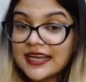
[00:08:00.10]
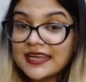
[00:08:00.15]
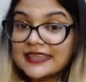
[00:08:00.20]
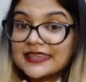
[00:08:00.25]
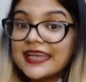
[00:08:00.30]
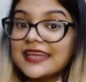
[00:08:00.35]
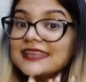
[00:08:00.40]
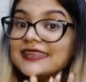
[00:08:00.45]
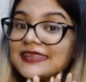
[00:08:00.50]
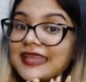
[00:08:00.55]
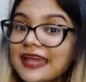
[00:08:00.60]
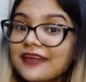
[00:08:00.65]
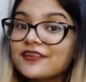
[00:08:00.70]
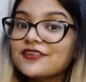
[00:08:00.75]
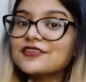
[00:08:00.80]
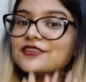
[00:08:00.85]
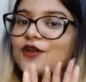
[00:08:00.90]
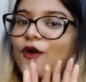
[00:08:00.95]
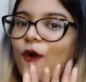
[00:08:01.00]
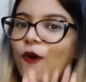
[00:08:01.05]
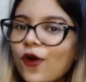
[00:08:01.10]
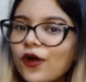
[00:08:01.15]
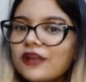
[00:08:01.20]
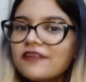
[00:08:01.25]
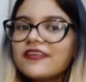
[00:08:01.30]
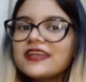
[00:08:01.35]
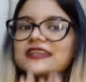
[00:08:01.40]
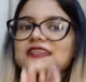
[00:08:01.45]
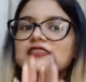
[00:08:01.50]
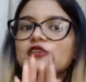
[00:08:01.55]
that there is
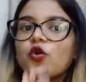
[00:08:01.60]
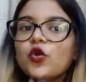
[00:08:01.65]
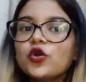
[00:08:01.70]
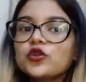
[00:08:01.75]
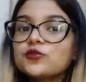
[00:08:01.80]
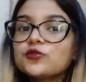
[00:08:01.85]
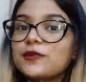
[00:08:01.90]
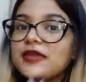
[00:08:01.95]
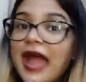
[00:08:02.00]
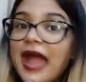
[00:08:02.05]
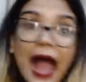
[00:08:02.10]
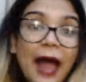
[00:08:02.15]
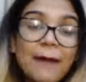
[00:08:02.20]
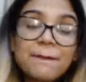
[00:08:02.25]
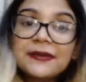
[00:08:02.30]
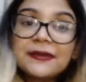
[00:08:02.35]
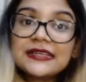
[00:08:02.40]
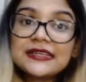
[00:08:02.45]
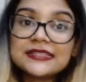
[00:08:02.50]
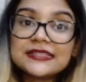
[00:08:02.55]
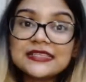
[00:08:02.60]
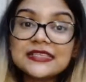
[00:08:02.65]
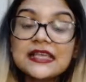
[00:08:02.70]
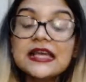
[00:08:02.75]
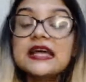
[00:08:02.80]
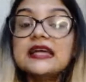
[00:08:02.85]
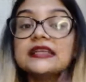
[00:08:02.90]
always going to be happiness.